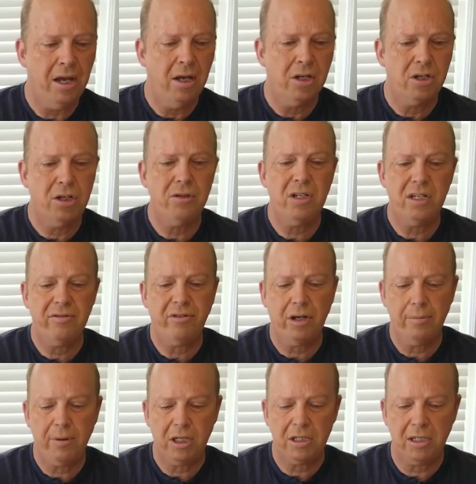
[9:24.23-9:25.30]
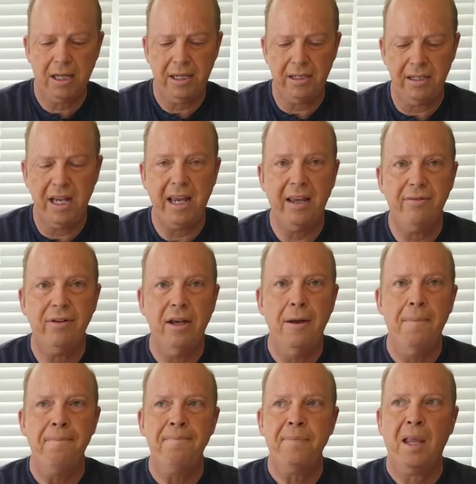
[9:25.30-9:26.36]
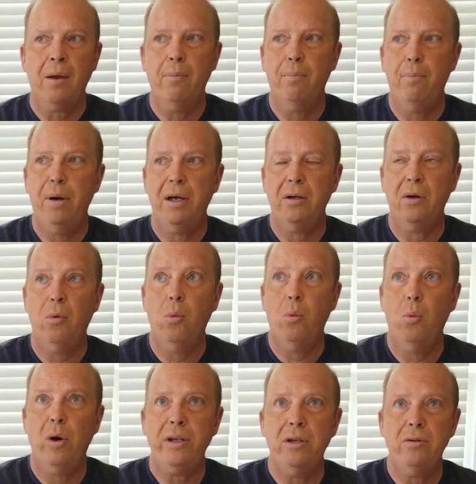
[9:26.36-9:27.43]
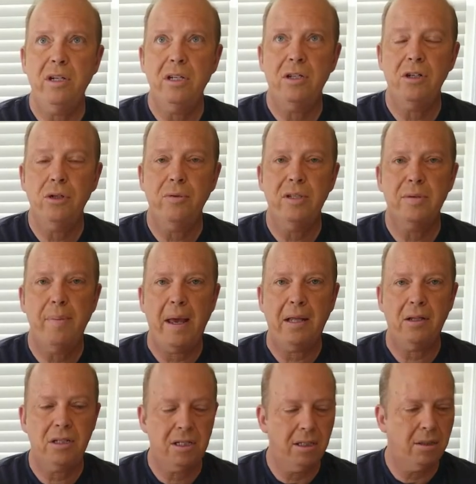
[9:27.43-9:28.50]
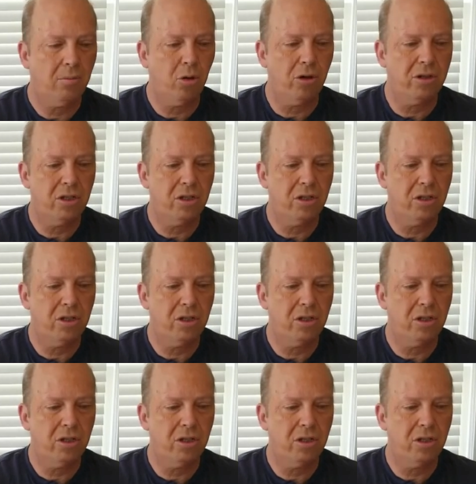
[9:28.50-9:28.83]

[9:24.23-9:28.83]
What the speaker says: Susie's very much like Dave, but what you need to do is balance a little more.